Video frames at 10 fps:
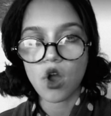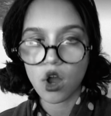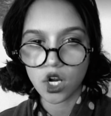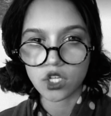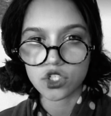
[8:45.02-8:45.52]

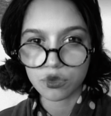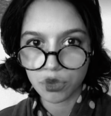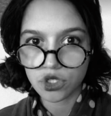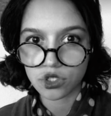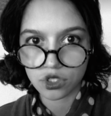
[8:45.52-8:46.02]
honest
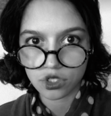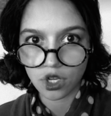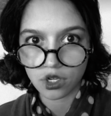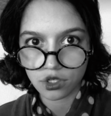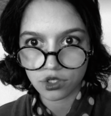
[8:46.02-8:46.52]
business
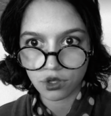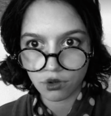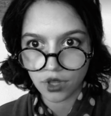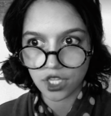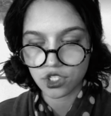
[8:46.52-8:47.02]
setting, so
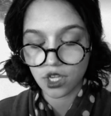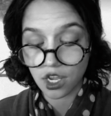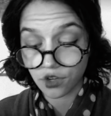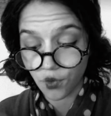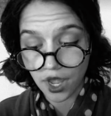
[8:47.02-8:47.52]
that's
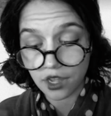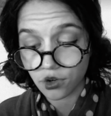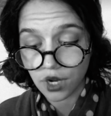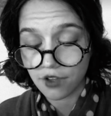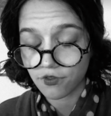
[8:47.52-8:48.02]
kind of why I
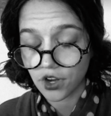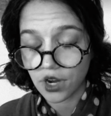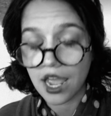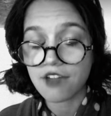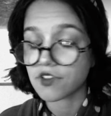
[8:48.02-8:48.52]
don't have
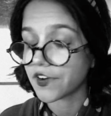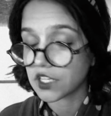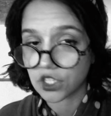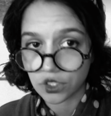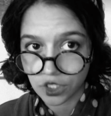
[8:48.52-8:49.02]
very, I have
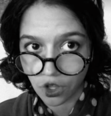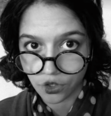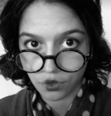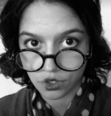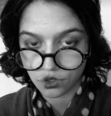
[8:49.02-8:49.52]
very little
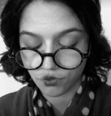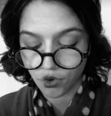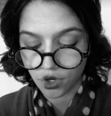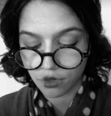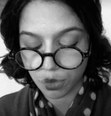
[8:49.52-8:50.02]
tolerance for
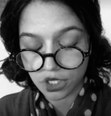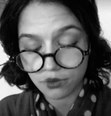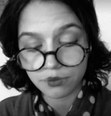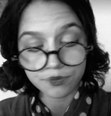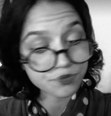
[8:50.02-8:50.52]
it,
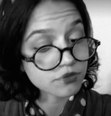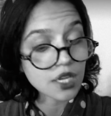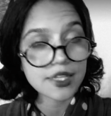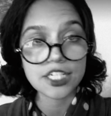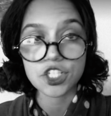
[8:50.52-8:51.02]
but
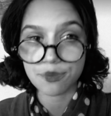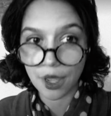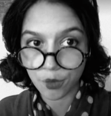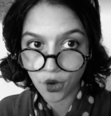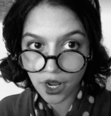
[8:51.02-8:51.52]
that's just
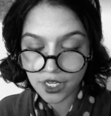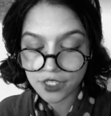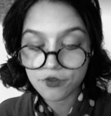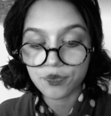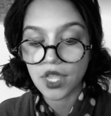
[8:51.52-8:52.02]
my
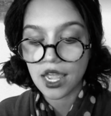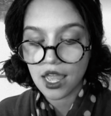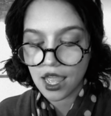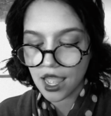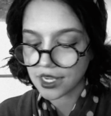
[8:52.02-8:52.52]
prerogative,
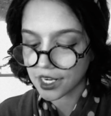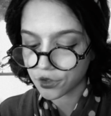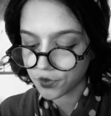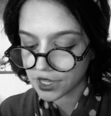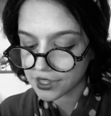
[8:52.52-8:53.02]
and I
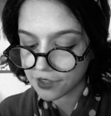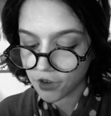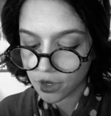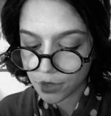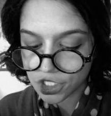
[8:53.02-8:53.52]
don't really think
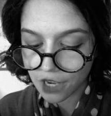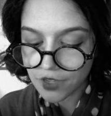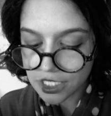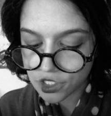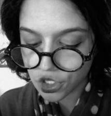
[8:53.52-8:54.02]
very much of
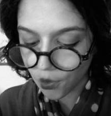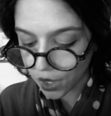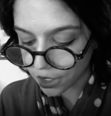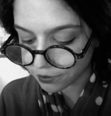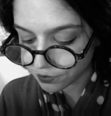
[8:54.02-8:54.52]
it. So,
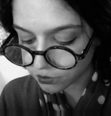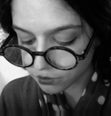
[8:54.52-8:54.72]
um,